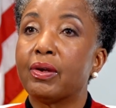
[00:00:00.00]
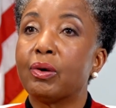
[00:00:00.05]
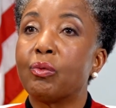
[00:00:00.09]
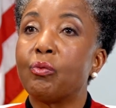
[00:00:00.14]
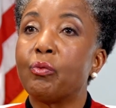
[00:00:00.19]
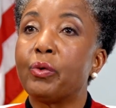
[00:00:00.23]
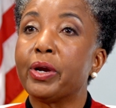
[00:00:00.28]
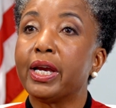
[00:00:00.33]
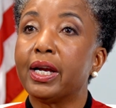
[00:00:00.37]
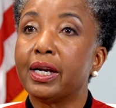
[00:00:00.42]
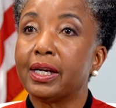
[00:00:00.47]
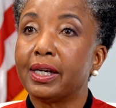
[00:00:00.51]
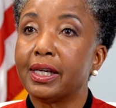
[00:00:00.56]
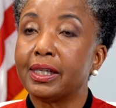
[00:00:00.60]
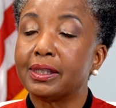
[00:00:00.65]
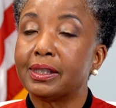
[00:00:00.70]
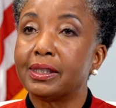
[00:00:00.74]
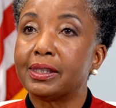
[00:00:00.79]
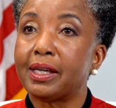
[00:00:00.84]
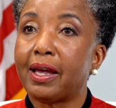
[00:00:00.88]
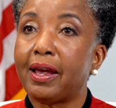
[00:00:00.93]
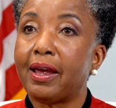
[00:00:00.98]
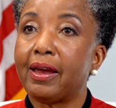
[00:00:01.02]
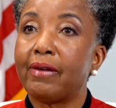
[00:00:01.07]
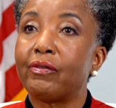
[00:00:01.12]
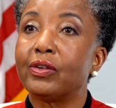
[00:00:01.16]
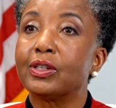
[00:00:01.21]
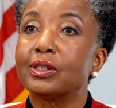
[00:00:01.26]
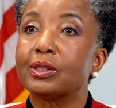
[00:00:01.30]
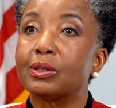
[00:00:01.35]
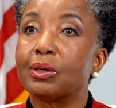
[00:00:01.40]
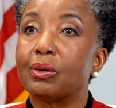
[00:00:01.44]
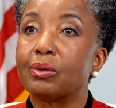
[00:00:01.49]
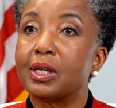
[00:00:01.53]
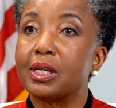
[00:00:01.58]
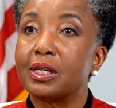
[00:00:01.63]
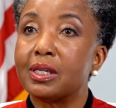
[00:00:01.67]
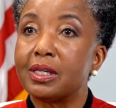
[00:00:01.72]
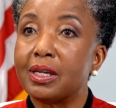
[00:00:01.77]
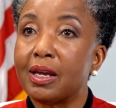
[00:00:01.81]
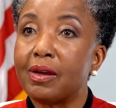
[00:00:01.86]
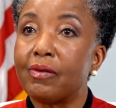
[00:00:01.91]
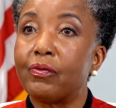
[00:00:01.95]
We are less safe, and so the
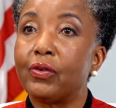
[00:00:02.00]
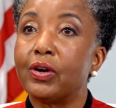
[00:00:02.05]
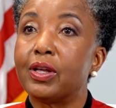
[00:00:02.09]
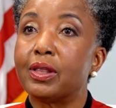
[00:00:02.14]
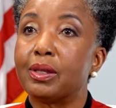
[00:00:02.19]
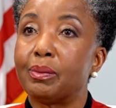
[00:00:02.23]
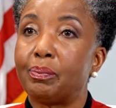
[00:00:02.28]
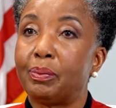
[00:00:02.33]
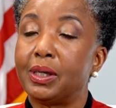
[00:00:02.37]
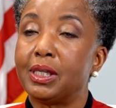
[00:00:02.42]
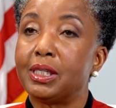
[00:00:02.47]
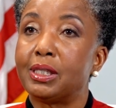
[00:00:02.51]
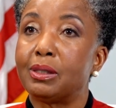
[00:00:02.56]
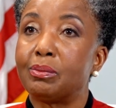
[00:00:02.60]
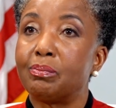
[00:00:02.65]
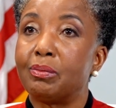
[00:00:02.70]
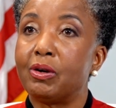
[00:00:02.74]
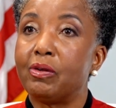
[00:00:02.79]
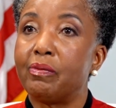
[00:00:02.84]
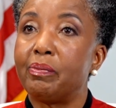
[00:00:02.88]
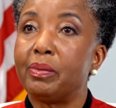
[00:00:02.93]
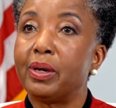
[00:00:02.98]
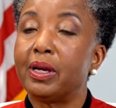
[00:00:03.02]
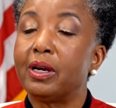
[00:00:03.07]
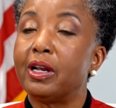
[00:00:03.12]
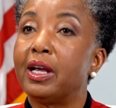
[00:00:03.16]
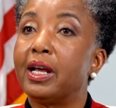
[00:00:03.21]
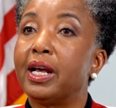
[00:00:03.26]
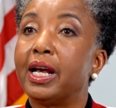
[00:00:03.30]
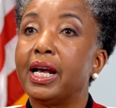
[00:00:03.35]
defund the police movement